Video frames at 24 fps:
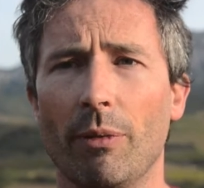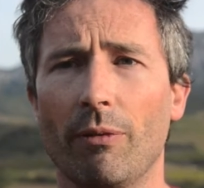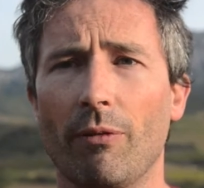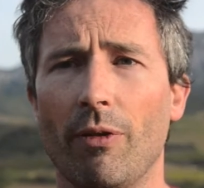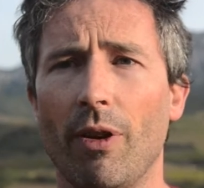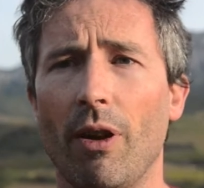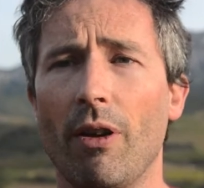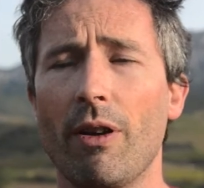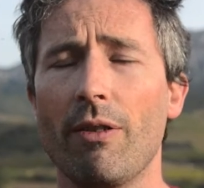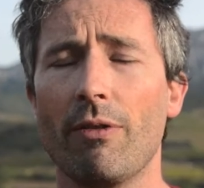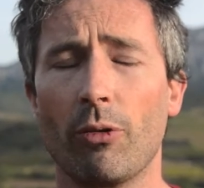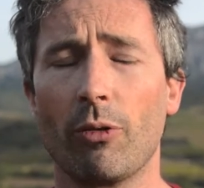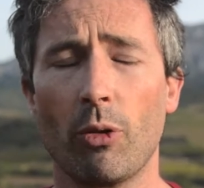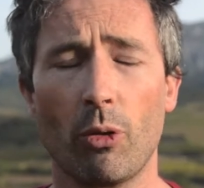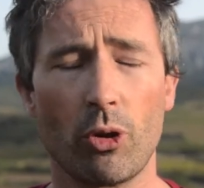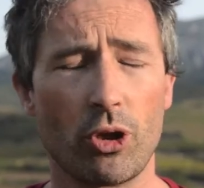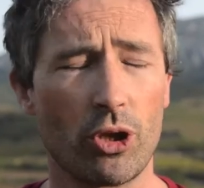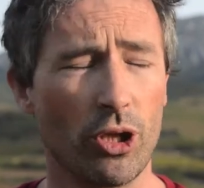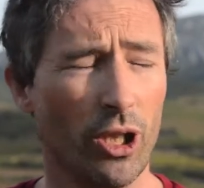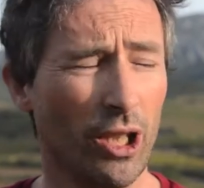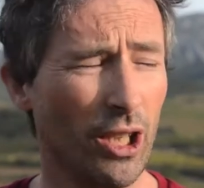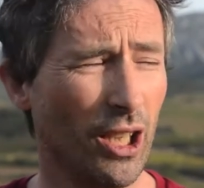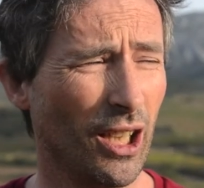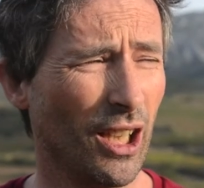Very
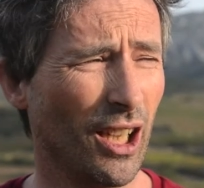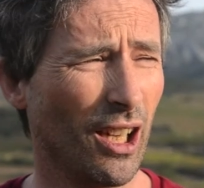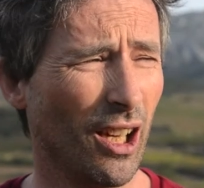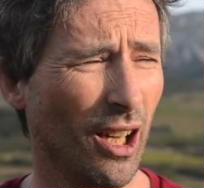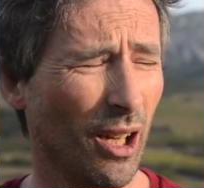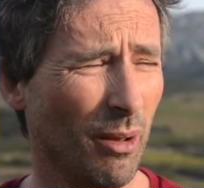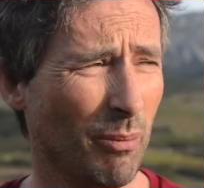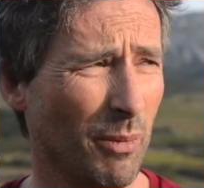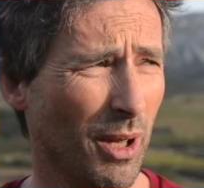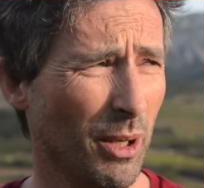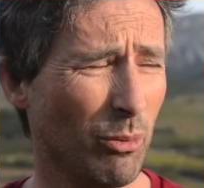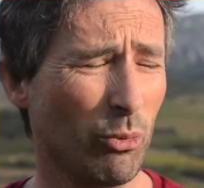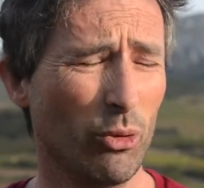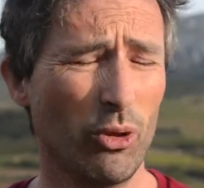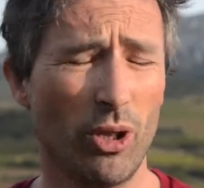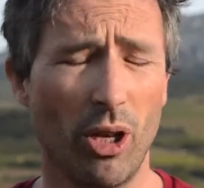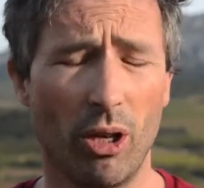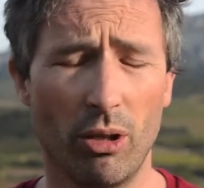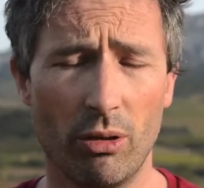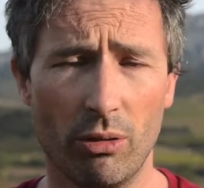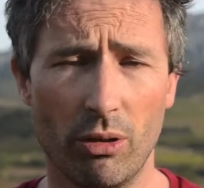fortunately, Edmundo,